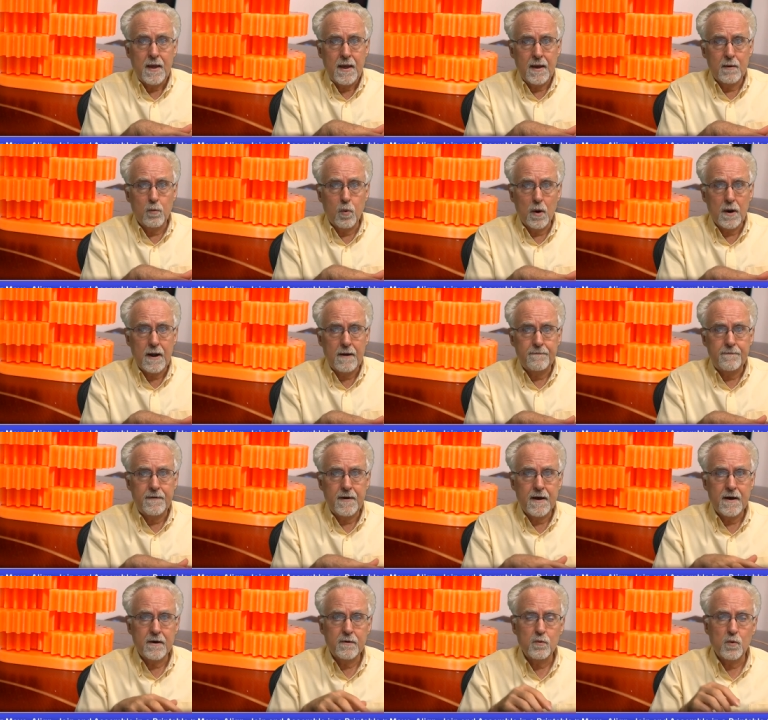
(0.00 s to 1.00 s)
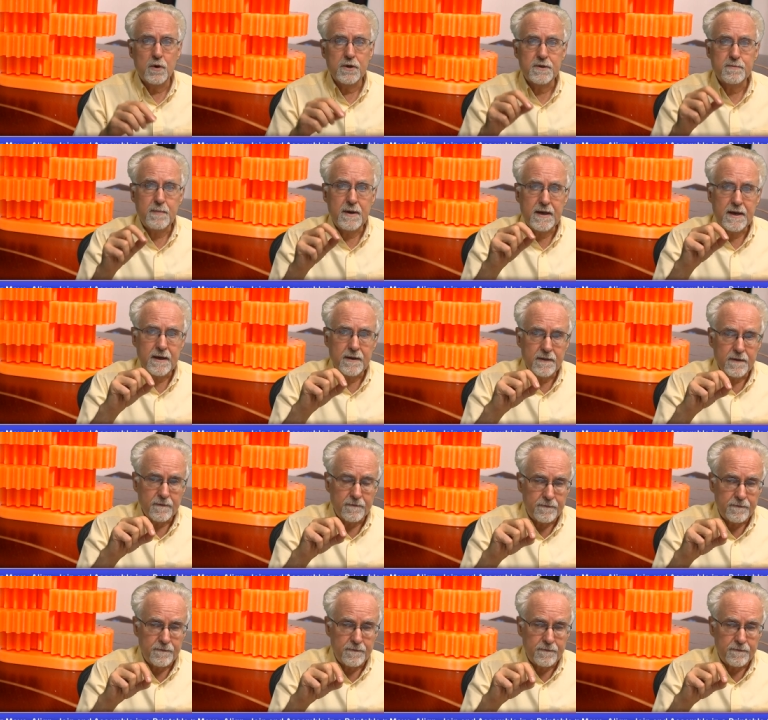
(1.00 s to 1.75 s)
And what I found was making the